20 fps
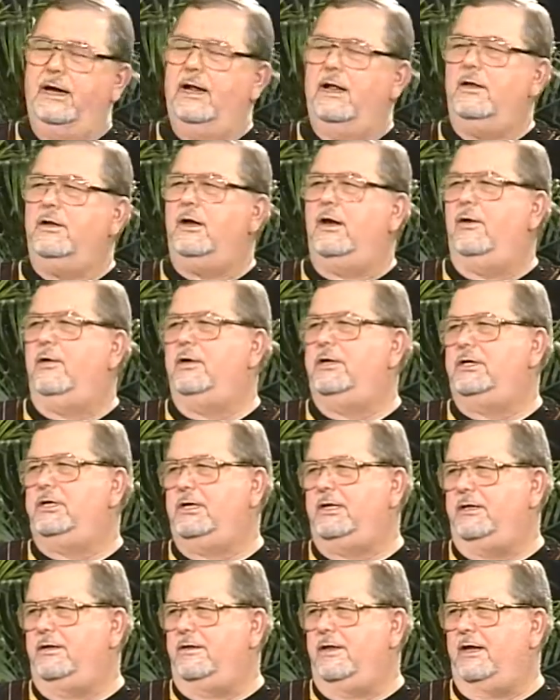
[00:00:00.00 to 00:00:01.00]
I'll
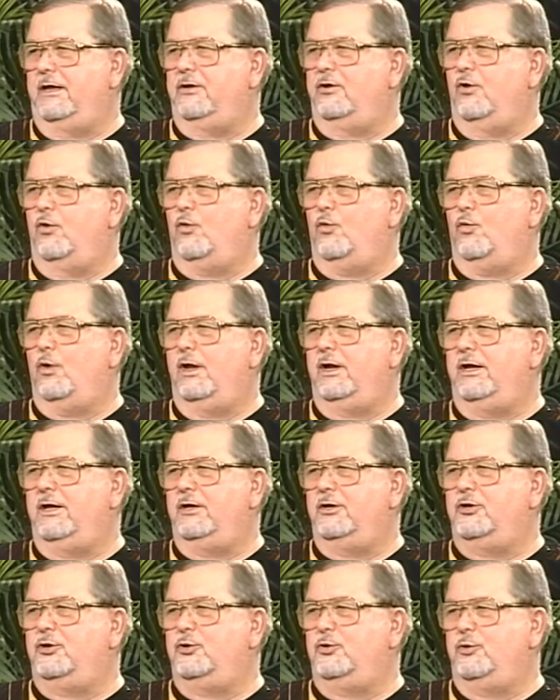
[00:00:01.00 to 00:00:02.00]
guarantee you they don't run
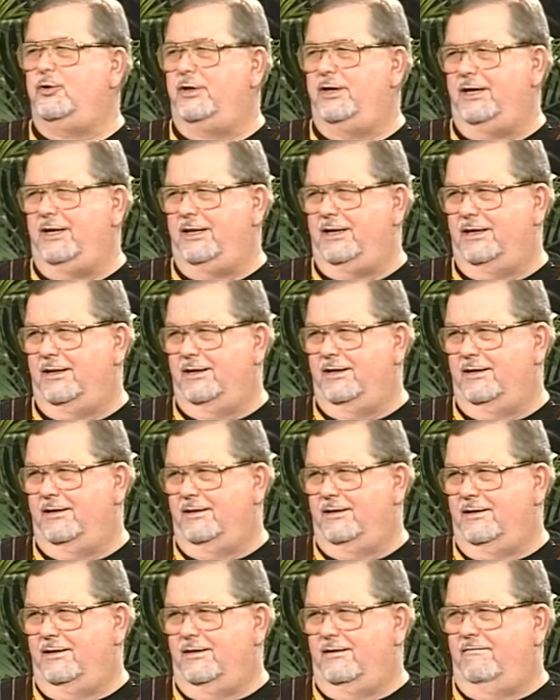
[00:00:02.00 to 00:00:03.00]
into the
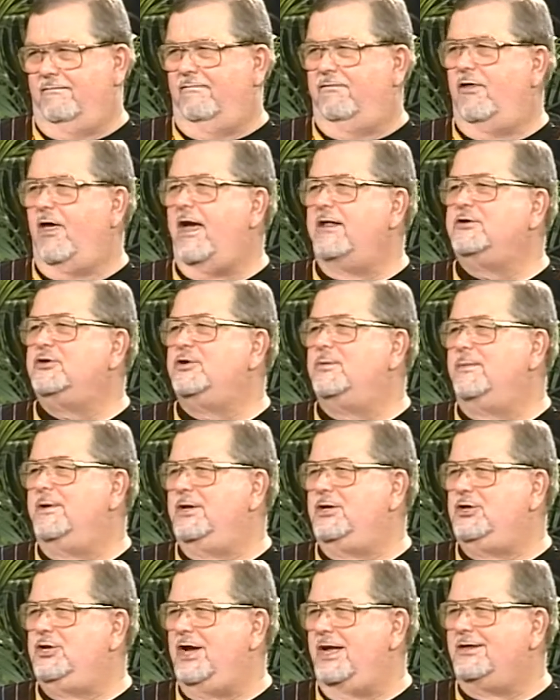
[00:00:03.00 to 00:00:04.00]
flotsam
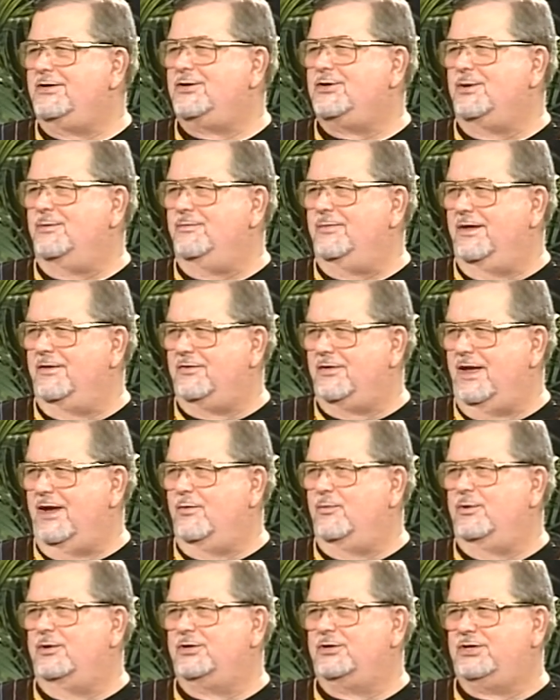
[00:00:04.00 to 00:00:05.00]
and jetsam that they
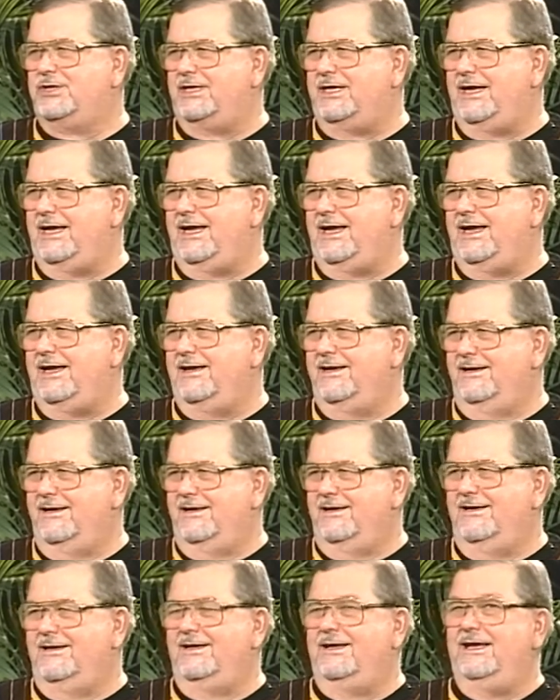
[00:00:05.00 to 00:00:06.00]
will see
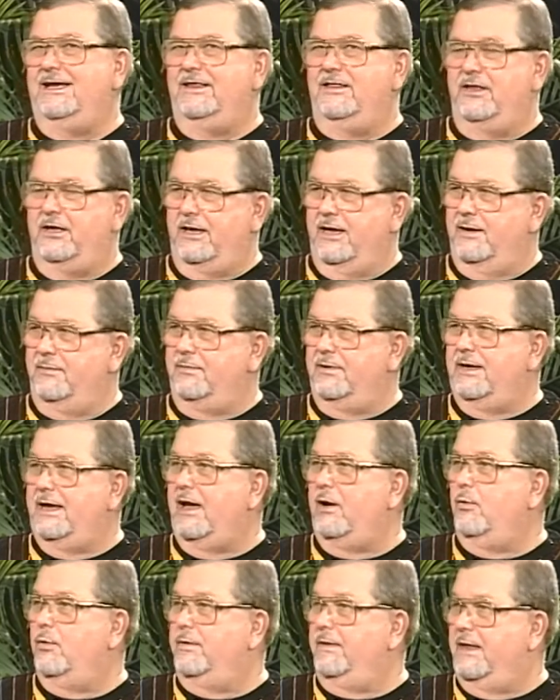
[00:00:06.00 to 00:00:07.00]
in the
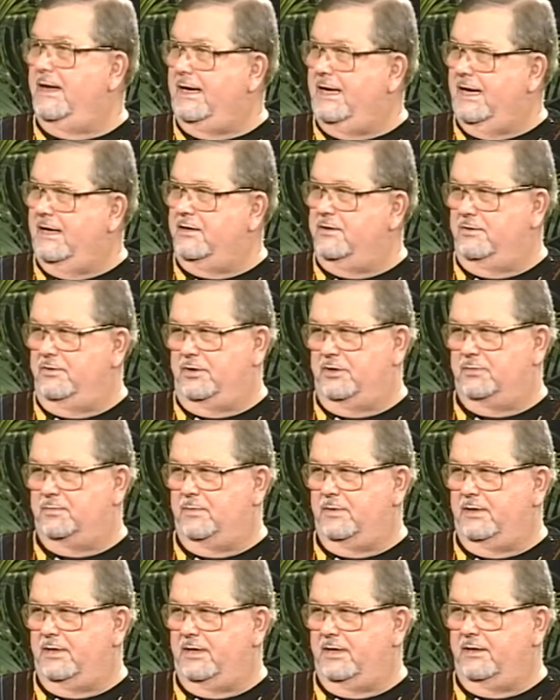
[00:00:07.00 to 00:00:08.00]
NBA when they get to these
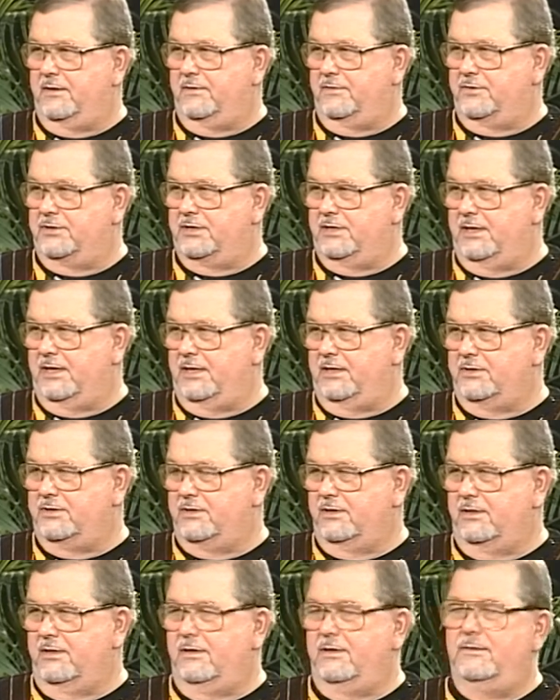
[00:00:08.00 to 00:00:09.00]
particular
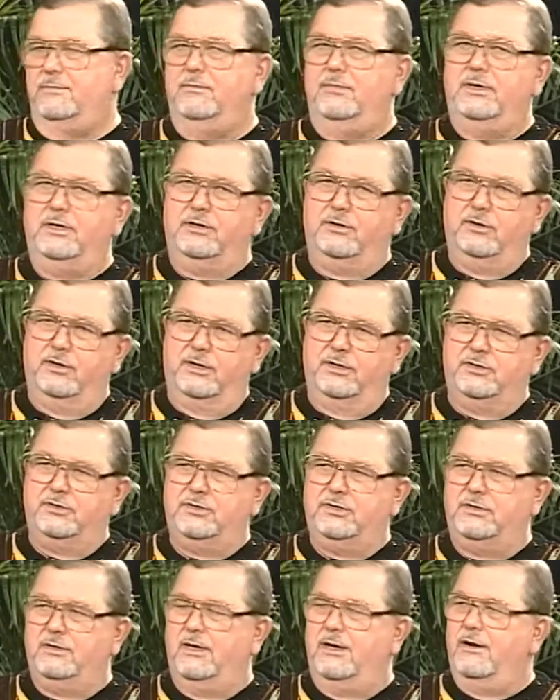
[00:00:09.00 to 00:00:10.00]
cities,
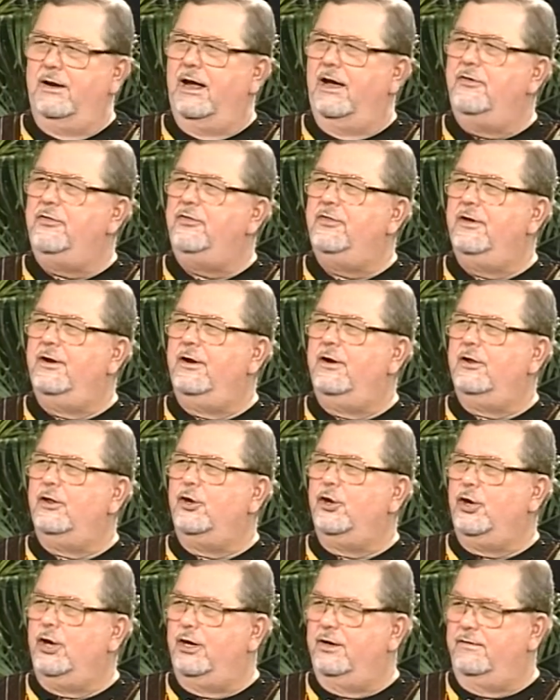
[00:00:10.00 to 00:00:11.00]
because they're out there
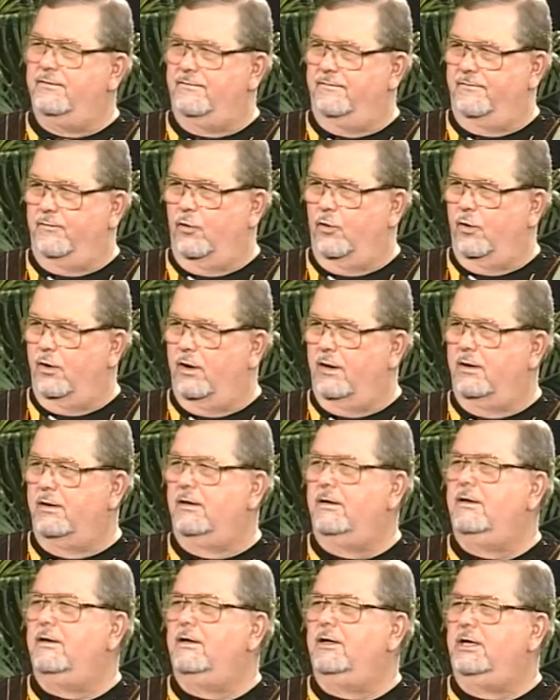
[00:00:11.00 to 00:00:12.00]
looking for
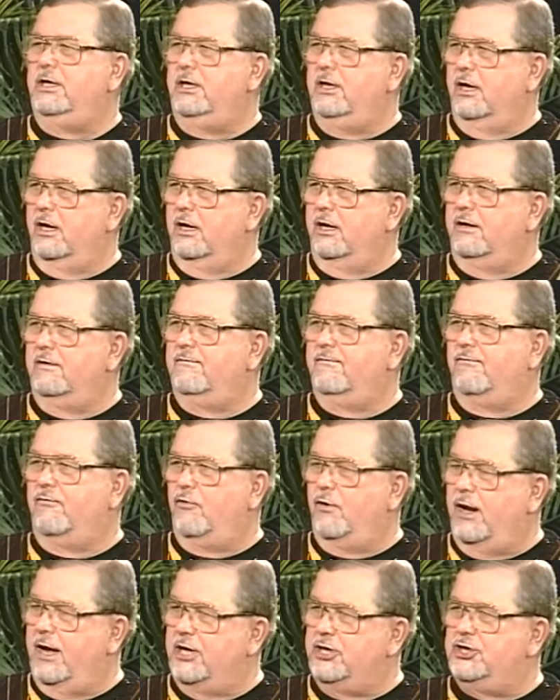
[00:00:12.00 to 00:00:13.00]
young,
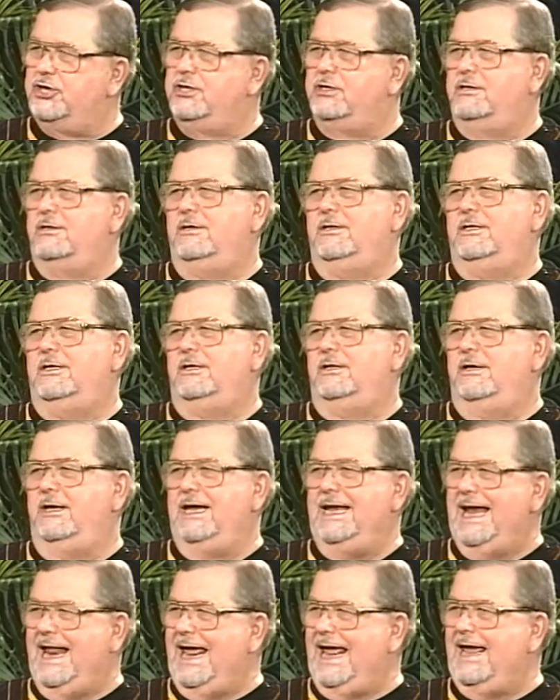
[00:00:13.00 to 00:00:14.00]
fresh,
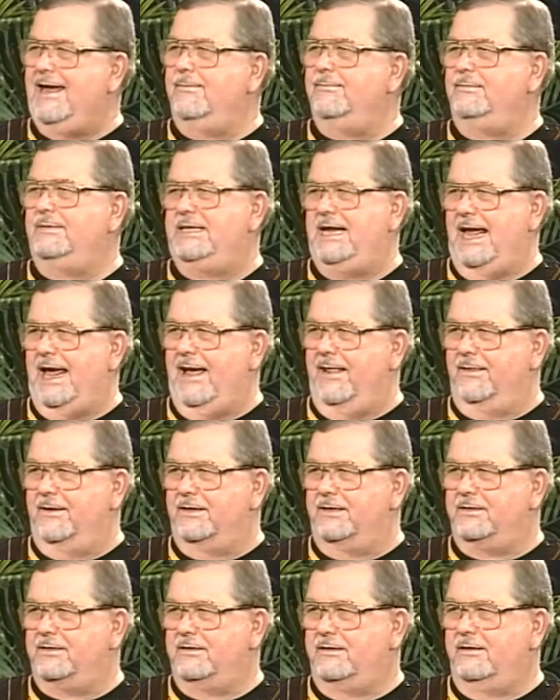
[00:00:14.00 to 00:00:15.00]
name
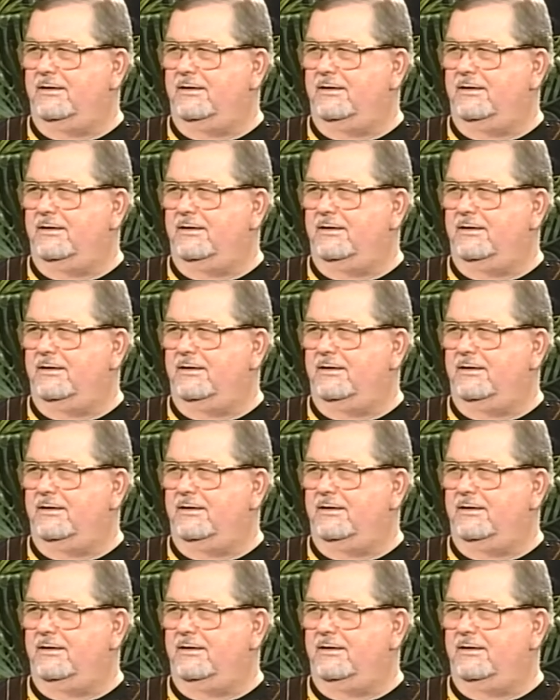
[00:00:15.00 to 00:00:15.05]
talent.